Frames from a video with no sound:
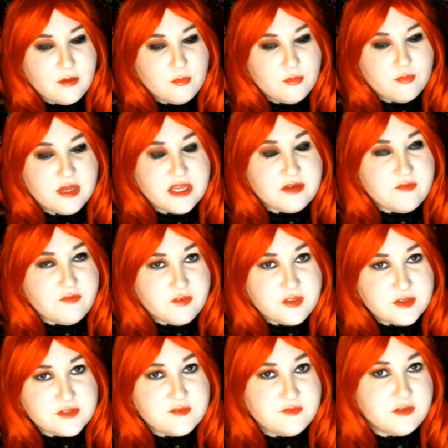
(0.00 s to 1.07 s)
But for
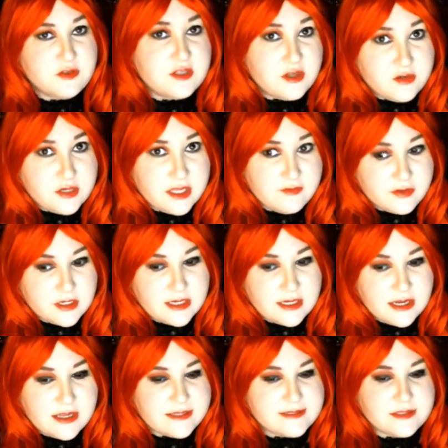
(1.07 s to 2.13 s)
those of you that don't have hooded
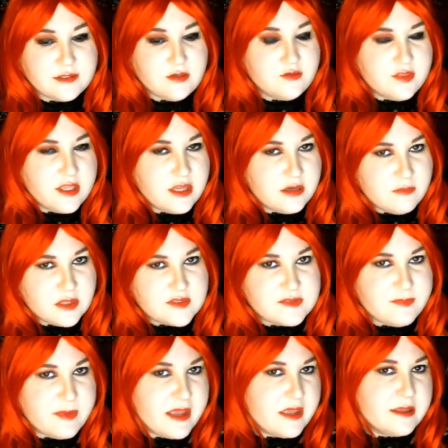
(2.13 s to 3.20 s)
eyes and you're thinking about this
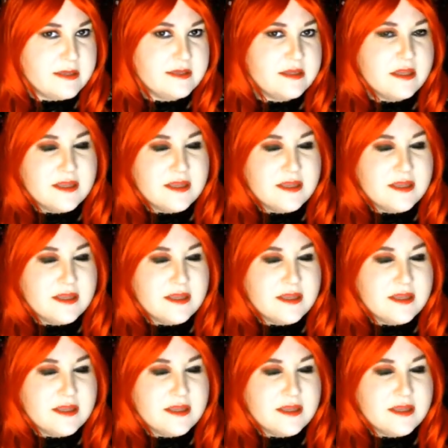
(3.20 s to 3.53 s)
palette,